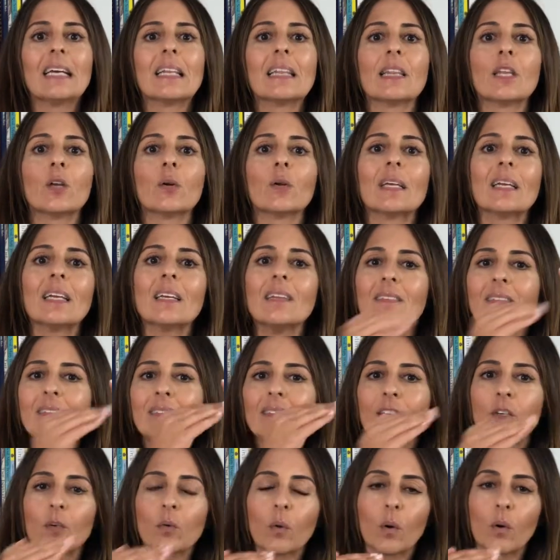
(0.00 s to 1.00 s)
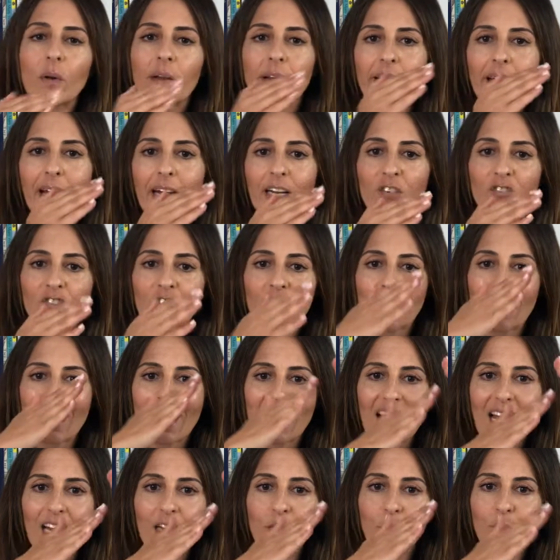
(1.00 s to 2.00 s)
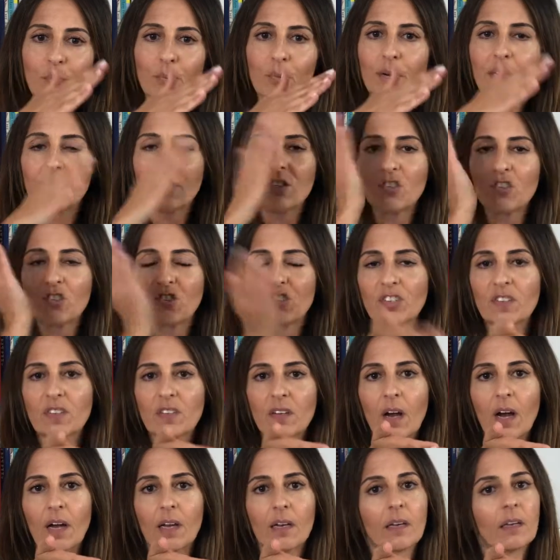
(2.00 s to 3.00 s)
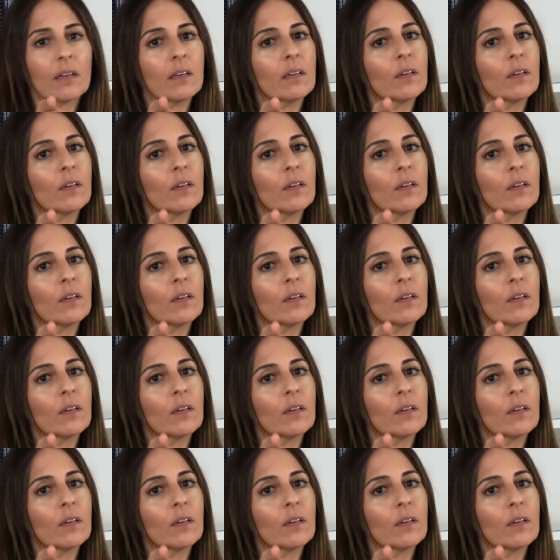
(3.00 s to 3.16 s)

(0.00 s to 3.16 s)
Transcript: there is zero connection. That bridge just got,